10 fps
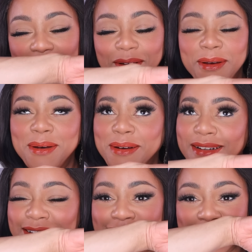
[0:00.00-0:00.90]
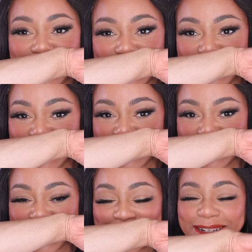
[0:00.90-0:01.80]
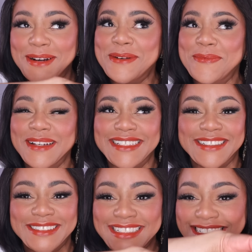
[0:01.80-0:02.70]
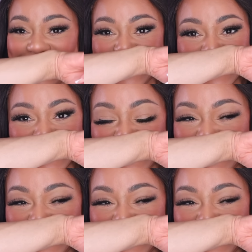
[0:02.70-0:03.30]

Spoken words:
Oh, oh my goodness.